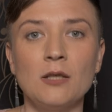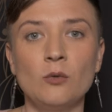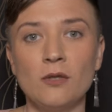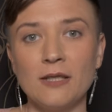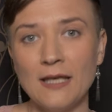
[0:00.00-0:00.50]
it
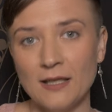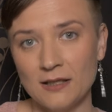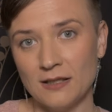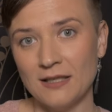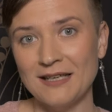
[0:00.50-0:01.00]
will
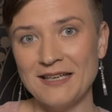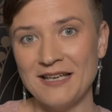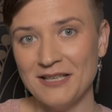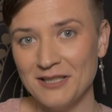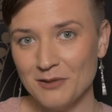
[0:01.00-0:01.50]
get uh, a
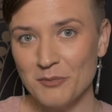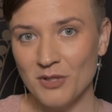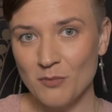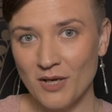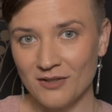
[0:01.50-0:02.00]
little
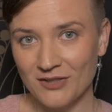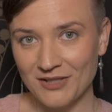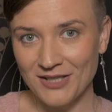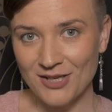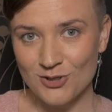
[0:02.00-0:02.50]
bit buttery
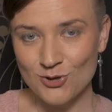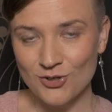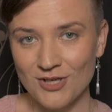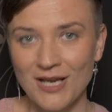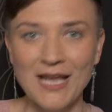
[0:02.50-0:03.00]

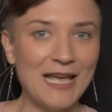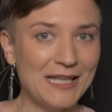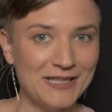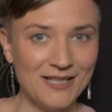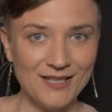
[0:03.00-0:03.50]
texture
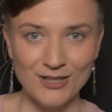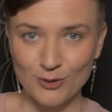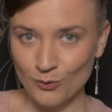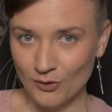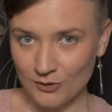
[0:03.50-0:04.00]
and uh, it
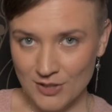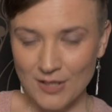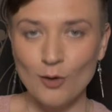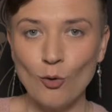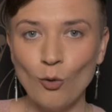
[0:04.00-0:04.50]
will
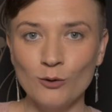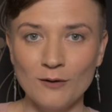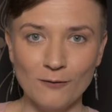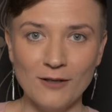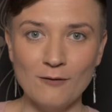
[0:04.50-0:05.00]
take all the
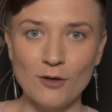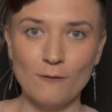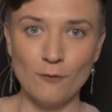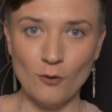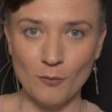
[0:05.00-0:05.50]
flavor
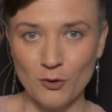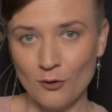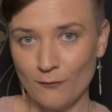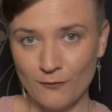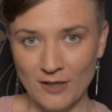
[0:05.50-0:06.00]
from
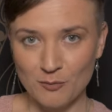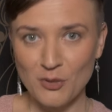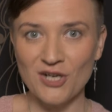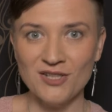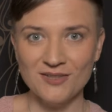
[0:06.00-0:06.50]
your fat
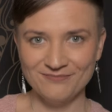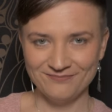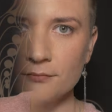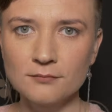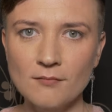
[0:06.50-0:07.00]
part
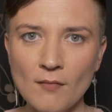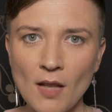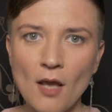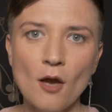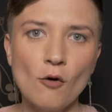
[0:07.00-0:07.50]

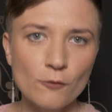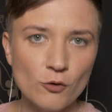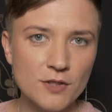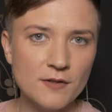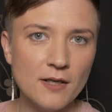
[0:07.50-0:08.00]
of
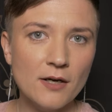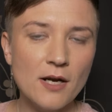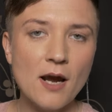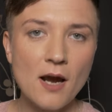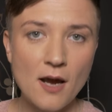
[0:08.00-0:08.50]
course, there
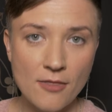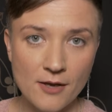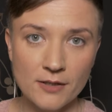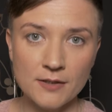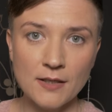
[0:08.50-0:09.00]
are
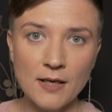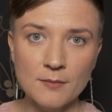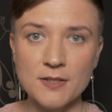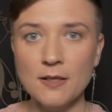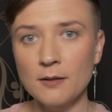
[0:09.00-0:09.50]
other
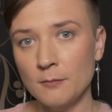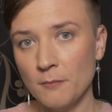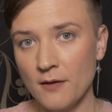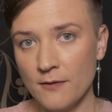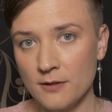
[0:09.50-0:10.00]
types and
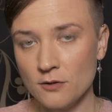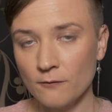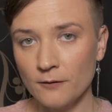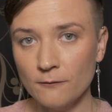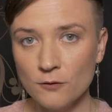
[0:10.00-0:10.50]
methods
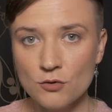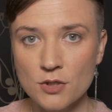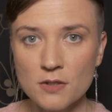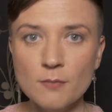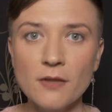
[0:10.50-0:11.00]
of
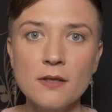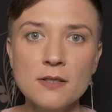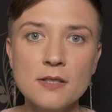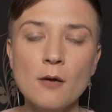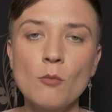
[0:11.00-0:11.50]
infusions, but
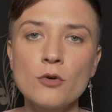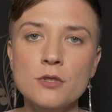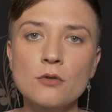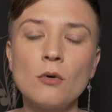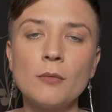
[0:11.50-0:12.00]
these are
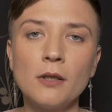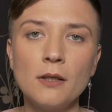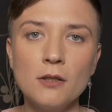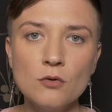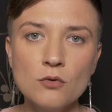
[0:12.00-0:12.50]
most commonly
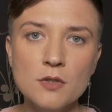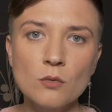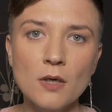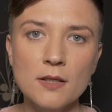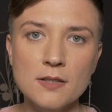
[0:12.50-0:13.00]
used
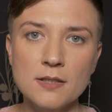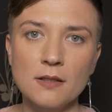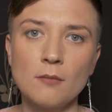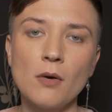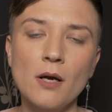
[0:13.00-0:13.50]
ones
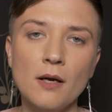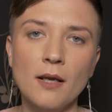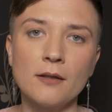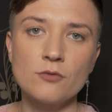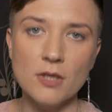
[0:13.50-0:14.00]
in bar
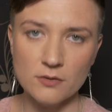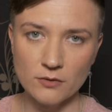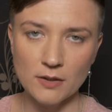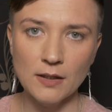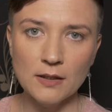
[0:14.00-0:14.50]
and
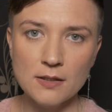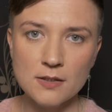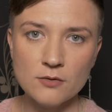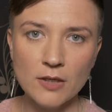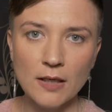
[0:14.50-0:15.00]
restaurant
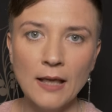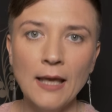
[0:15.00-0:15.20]
industry.